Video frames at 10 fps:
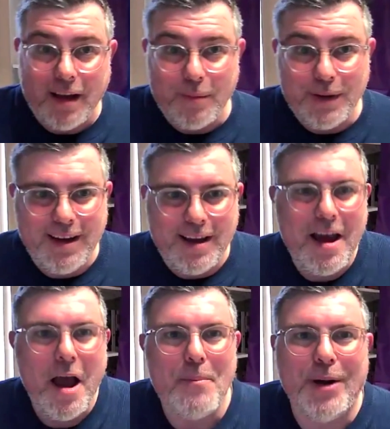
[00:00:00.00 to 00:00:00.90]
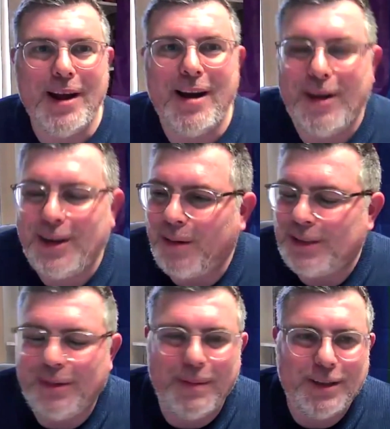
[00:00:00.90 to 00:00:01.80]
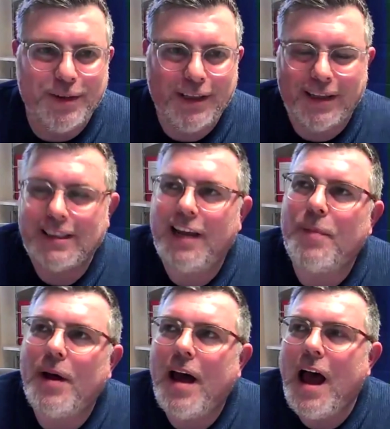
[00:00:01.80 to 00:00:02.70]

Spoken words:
Obviously, he meant to free the enslaved.